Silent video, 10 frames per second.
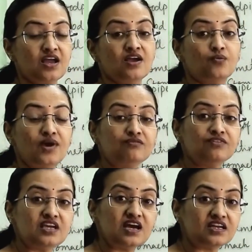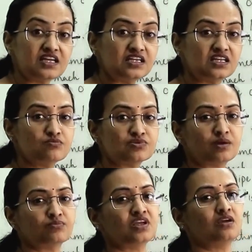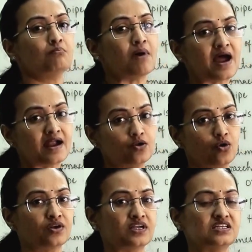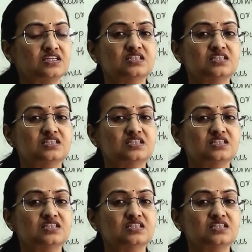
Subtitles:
When we are eating something bad or eating